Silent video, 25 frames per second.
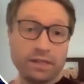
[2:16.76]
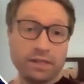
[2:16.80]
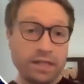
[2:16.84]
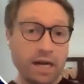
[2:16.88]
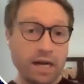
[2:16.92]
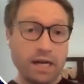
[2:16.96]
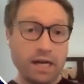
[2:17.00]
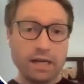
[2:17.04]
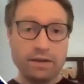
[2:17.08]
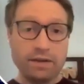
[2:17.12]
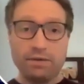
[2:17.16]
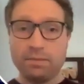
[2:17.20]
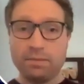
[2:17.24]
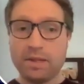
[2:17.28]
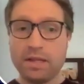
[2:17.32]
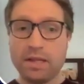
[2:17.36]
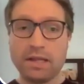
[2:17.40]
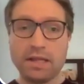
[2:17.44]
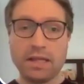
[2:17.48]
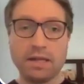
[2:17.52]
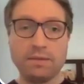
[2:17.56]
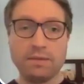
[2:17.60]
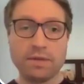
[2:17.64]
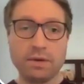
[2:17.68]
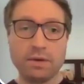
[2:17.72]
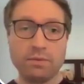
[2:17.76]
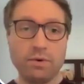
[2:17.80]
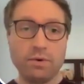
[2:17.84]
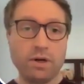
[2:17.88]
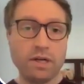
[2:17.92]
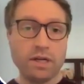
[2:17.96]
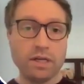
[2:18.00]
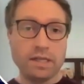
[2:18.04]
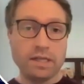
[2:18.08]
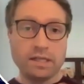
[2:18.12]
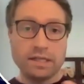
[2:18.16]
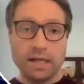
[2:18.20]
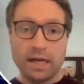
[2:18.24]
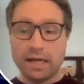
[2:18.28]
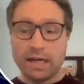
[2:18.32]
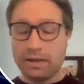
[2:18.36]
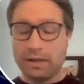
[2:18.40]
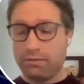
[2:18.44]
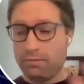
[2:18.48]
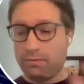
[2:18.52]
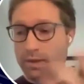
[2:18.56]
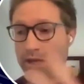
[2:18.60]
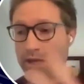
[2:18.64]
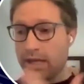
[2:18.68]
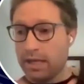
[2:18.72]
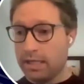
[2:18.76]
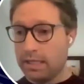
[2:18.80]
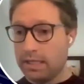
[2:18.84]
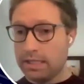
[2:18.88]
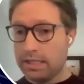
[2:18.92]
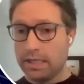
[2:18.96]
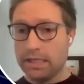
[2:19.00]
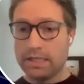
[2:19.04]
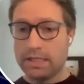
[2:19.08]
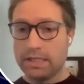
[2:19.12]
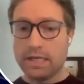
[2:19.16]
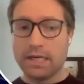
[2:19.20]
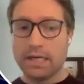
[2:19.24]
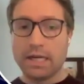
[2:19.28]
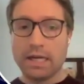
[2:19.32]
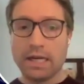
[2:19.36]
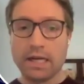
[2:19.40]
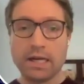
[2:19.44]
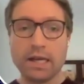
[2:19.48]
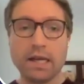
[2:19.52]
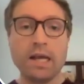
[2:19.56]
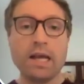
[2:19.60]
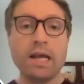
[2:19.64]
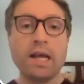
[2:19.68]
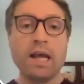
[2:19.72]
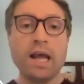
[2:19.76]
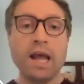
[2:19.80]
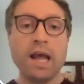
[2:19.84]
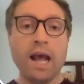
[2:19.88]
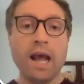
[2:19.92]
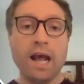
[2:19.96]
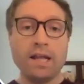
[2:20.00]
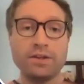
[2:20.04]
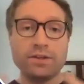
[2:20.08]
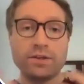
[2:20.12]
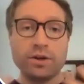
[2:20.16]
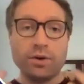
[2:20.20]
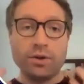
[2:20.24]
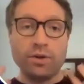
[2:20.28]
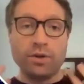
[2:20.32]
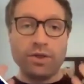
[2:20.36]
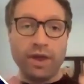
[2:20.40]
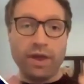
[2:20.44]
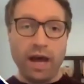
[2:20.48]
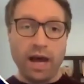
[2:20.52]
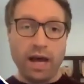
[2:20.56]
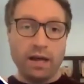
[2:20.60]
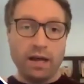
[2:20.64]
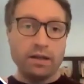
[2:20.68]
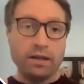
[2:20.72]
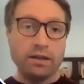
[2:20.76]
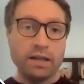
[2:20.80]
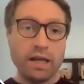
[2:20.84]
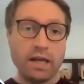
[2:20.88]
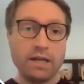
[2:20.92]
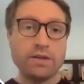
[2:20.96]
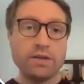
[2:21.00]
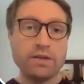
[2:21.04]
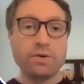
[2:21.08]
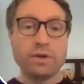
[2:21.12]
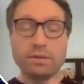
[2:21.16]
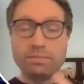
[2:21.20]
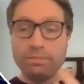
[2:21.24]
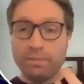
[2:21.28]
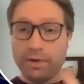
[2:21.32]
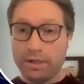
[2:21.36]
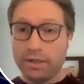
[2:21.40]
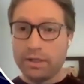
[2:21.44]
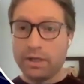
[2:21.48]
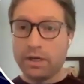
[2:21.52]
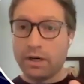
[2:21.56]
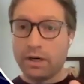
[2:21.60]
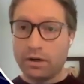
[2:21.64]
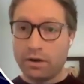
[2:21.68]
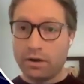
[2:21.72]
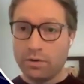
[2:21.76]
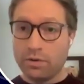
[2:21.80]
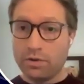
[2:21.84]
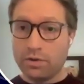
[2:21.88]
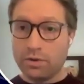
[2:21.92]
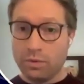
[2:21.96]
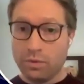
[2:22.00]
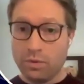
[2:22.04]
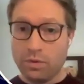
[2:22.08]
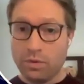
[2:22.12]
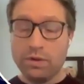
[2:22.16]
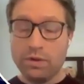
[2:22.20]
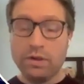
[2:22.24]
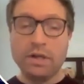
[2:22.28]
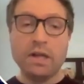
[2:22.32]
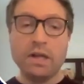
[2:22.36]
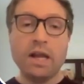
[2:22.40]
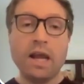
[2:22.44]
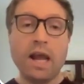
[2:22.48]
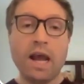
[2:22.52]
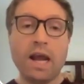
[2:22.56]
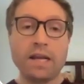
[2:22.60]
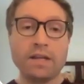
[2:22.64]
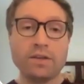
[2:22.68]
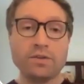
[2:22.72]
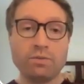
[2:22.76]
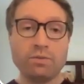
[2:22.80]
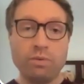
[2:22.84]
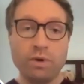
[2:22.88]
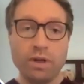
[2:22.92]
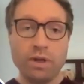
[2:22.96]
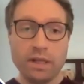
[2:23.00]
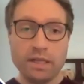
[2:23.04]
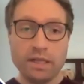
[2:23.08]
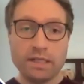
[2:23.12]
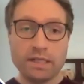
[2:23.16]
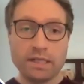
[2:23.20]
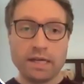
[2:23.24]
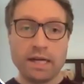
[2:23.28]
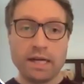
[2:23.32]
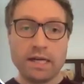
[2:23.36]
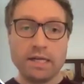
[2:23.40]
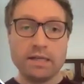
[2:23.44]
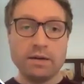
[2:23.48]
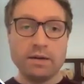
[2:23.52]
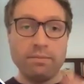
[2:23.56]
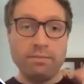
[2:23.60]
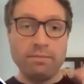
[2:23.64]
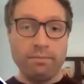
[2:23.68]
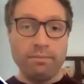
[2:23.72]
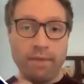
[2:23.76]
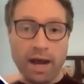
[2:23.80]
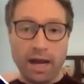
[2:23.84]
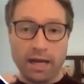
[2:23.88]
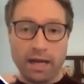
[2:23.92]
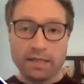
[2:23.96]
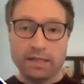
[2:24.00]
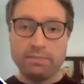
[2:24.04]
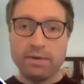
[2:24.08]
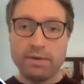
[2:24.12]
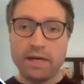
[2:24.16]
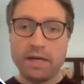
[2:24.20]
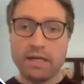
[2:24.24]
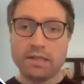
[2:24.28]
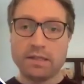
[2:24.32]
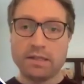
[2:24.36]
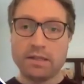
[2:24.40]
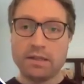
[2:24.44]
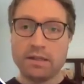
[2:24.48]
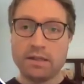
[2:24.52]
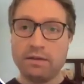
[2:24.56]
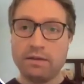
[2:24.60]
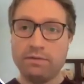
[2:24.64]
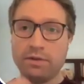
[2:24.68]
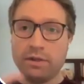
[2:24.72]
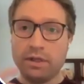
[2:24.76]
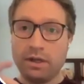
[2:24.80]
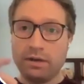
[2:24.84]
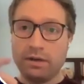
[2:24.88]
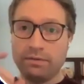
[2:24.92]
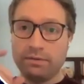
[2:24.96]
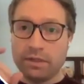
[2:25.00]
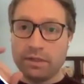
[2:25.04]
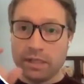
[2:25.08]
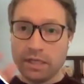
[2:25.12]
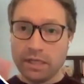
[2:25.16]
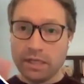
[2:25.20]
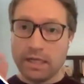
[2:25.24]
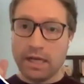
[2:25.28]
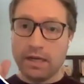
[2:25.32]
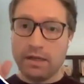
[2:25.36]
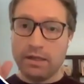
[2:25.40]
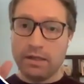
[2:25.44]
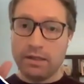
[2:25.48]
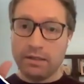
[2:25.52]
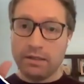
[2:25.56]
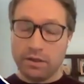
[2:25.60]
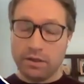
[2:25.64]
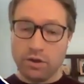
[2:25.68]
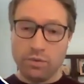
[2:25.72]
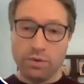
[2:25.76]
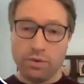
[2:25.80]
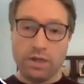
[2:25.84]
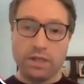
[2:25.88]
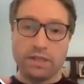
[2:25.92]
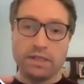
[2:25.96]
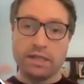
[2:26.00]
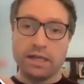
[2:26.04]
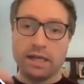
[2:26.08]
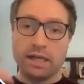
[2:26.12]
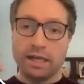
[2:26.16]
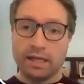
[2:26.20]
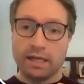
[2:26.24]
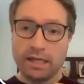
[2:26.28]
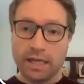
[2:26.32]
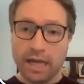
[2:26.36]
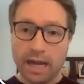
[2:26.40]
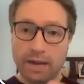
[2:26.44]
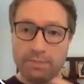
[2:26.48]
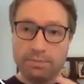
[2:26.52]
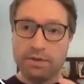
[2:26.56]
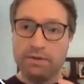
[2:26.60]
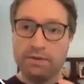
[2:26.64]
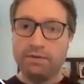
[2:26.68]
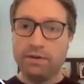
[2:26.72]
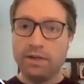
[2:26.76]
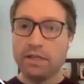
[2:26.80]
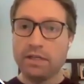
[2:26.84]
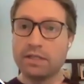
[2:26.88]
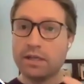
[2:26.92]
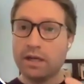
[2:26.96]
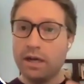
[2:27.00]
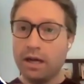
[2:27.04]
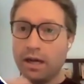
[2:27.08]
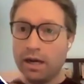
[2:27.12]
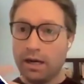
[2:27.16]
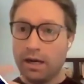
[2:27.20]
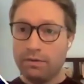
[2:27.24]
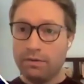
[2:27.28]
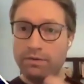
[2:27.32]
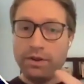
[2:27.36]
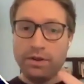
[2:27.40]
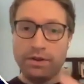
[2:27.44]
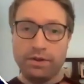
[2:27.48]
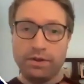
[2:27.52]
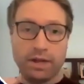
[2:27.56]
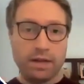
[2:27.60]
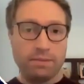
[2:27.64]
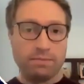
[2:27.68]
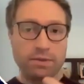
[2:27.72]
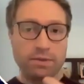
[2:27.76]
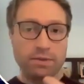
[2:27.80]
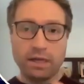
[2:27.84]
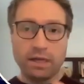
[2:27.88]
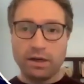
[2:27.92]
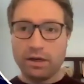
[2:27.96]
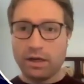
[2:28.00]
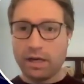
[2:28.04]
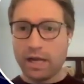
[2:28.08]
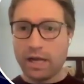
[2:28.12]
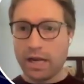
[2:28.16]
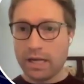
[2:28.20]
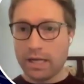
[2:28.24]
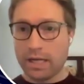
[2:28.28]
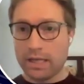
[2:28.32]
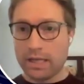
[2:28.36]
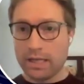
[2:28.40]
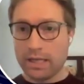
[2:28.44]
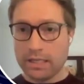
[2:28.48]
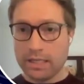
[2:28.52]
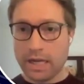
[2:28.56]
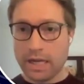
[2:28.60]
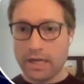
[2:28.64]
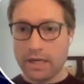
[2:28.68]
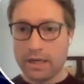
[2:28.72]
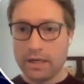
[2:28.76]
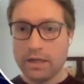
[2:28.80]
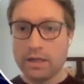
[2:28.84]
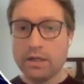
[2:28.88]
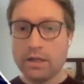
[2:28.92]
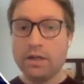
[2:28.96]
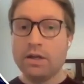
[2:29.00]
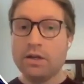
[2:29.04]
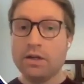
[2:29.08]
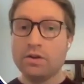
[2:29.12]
It's not giving me the themes I want. It's not giving me the insights I need. And so that led to us building our own tool. And it's really designed to maximize the level of detail, nuance, and adaptiveness of the themes that you're getting in the data